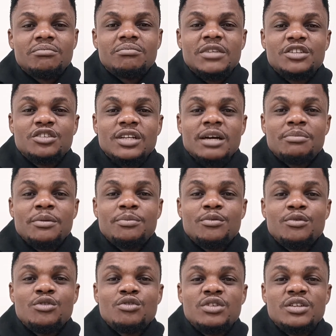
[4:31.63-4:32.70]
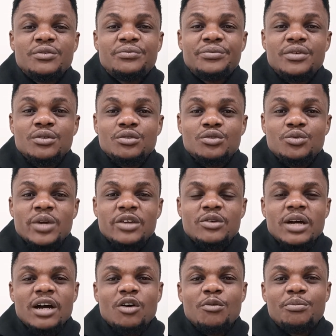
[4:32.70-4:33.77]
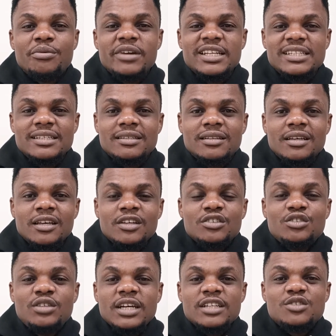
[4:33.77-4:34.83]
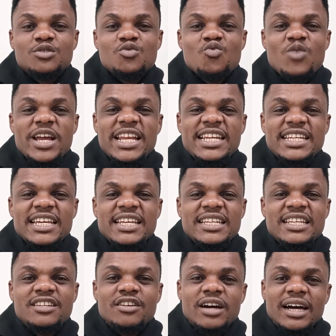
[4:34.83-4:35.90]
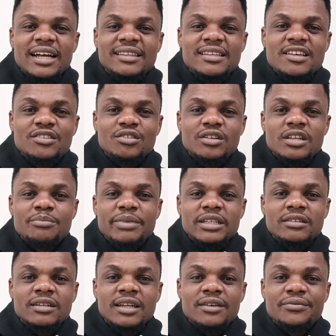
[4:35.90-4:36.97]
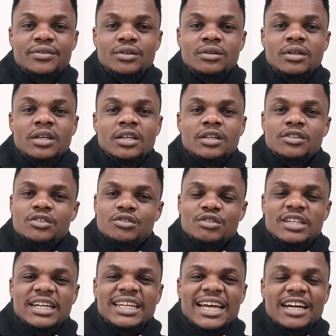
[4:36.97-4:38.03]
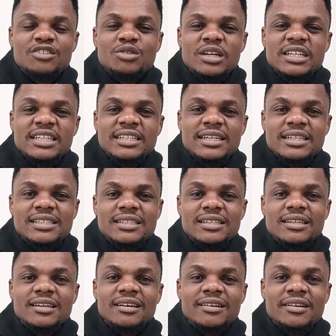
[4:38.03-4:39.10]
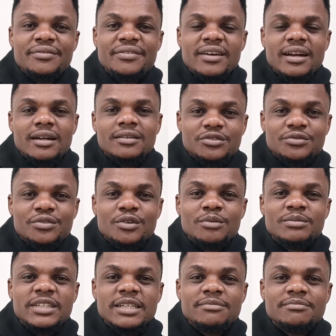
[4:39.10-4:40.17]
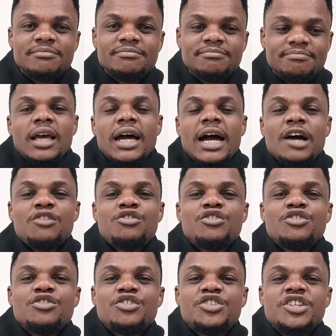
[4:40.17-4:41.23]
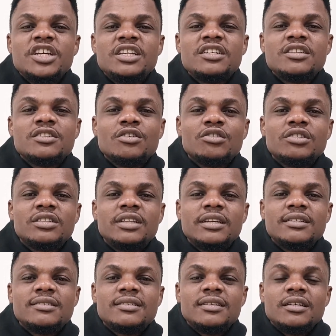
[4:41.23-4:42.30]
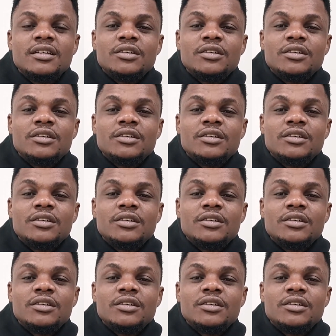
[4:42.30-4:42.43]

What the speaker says: Make sure that people know the field where you are operating, so that when they need your attention in a particular field, you can actually get referral from them. How do you share this content?